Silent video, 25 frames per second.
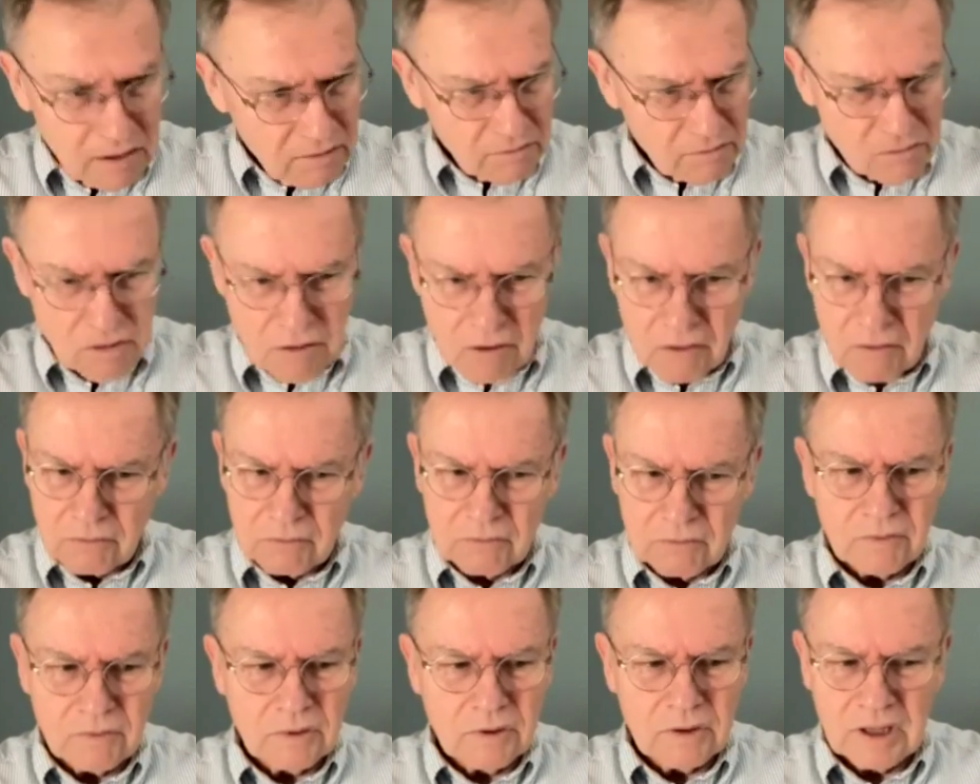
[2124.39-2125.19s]
So
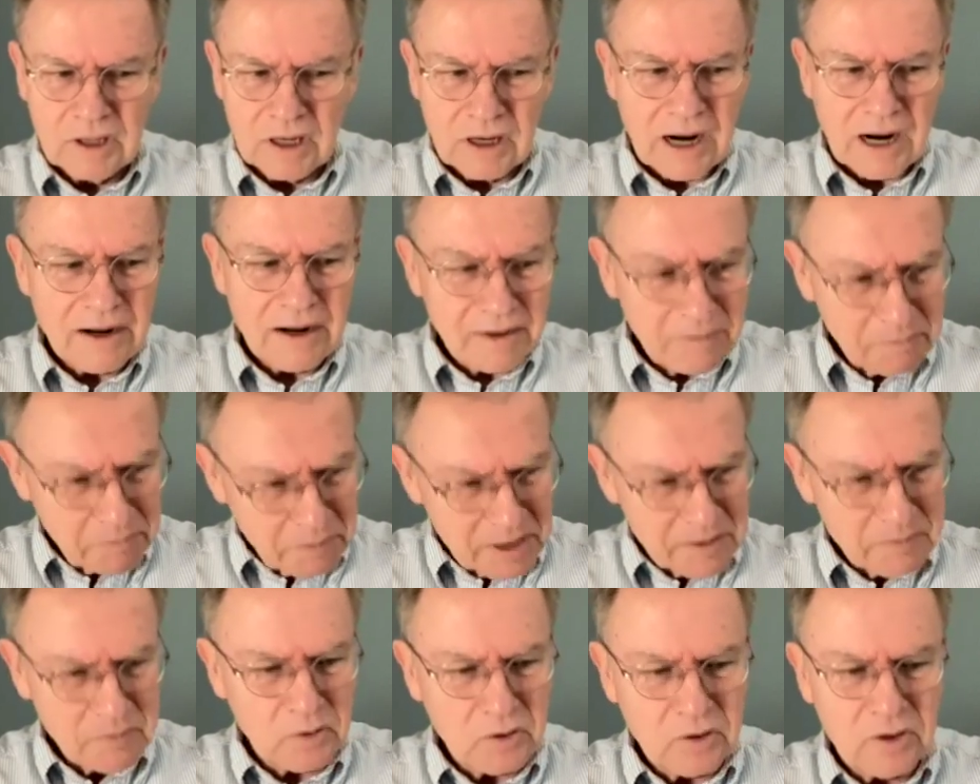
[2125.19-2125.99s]
I had
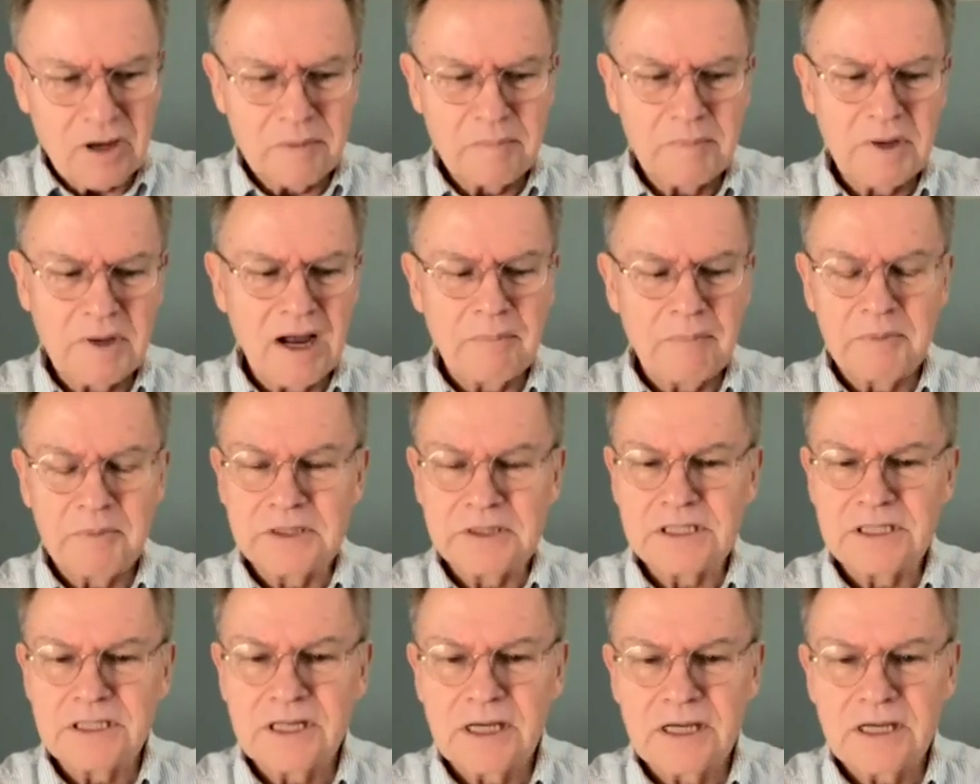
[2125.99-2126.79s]
people coming up
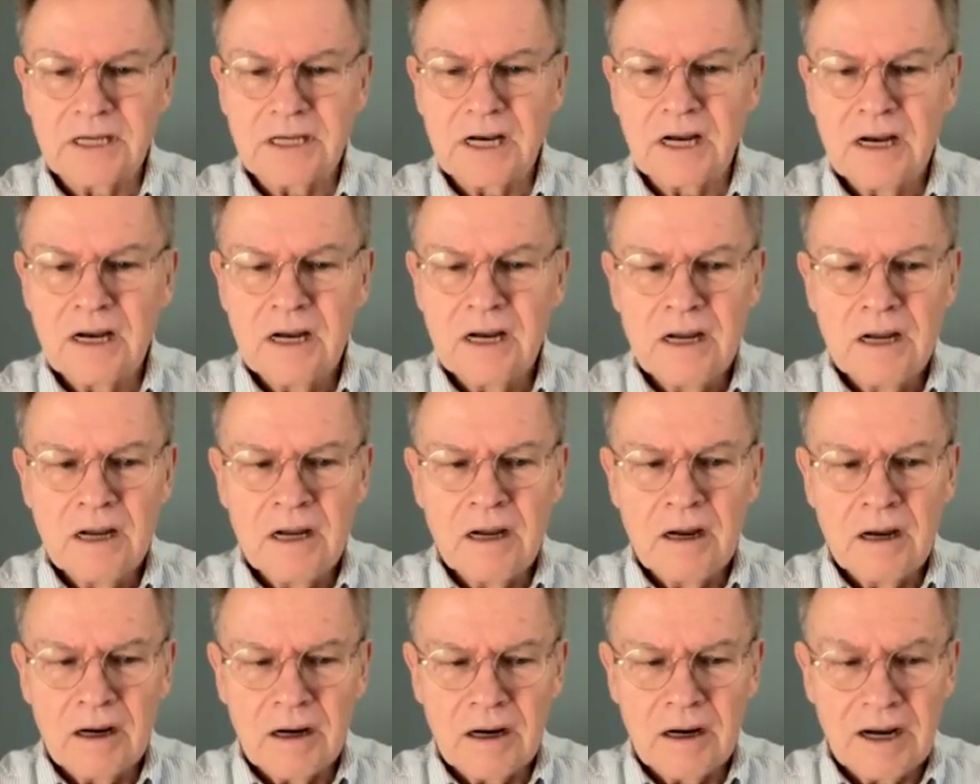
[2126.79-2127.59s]
and said,
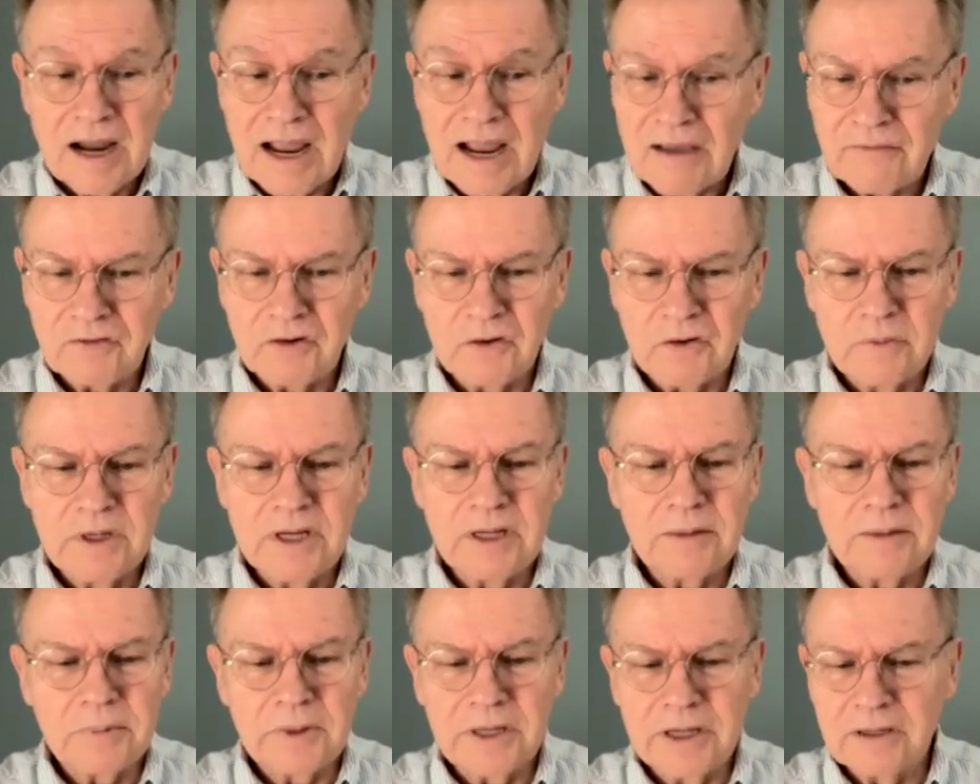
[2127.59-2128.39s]
after
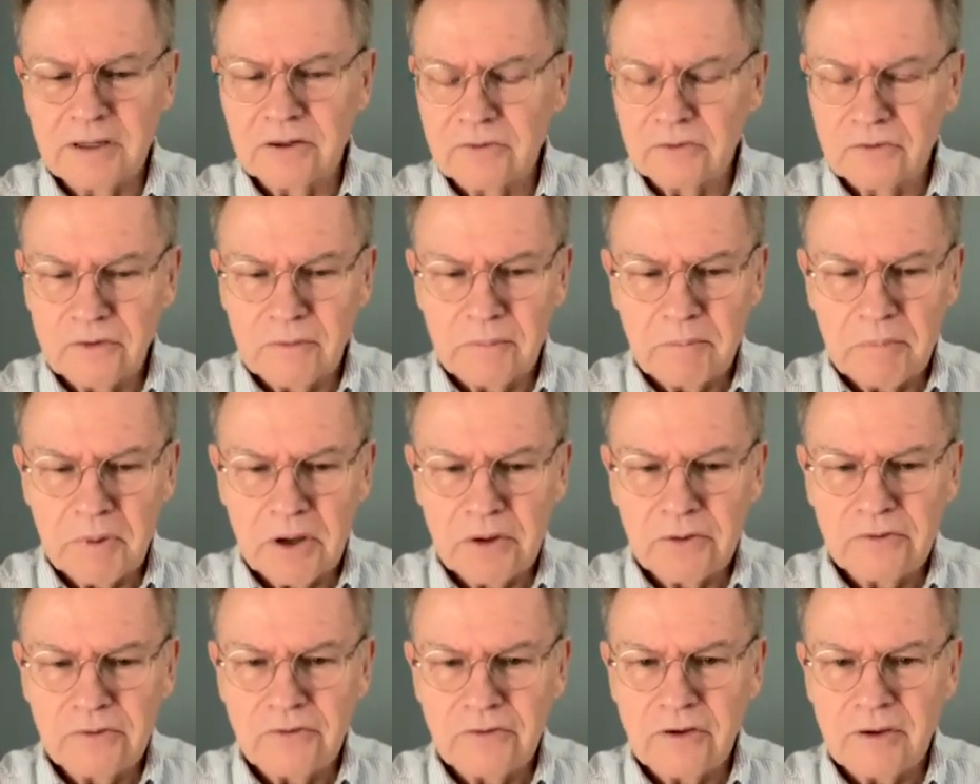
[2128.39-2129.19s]
reading Plato's
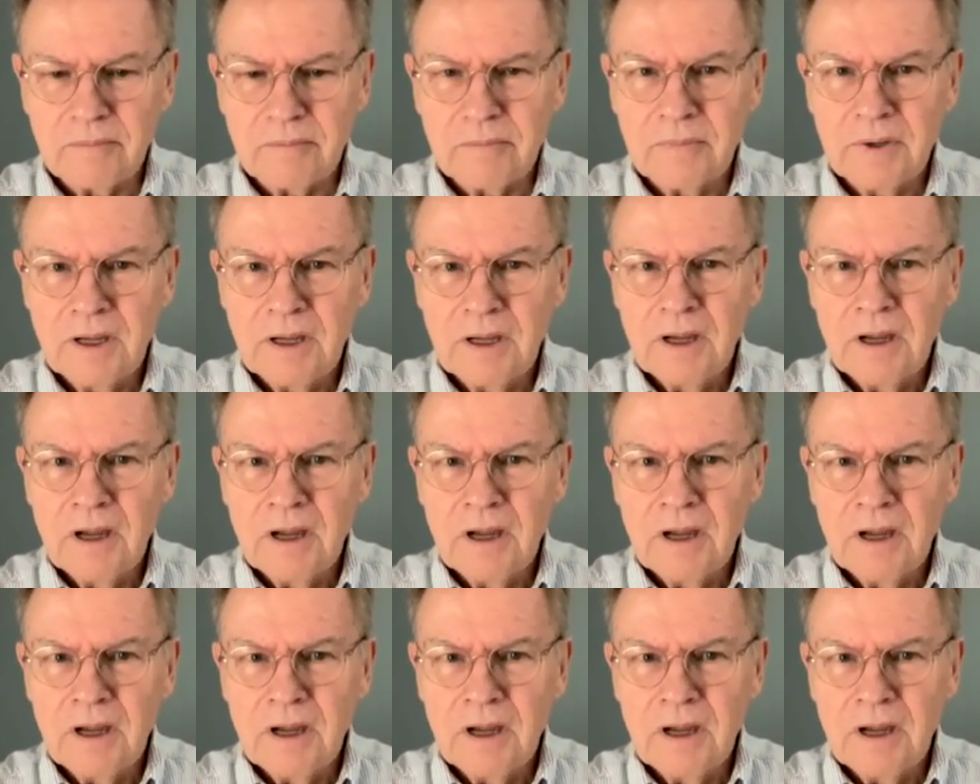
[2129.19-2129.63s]
Symposium,